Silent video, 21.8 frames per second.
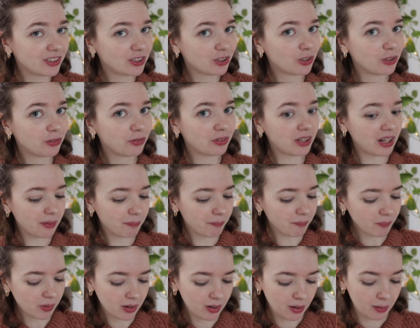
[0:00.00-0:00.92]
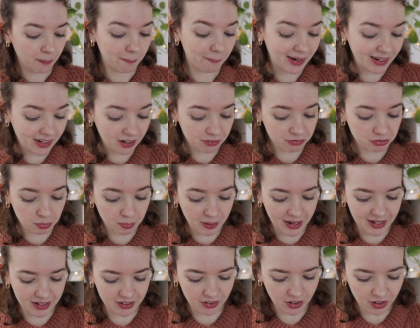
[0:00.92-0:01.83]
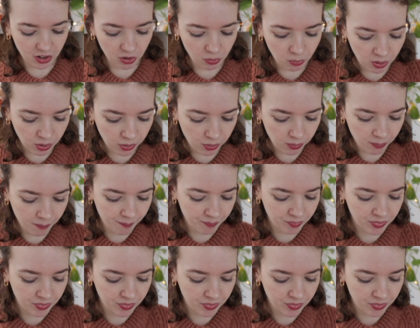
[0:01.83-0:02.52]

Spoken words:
2 of them. Might have to buy another one.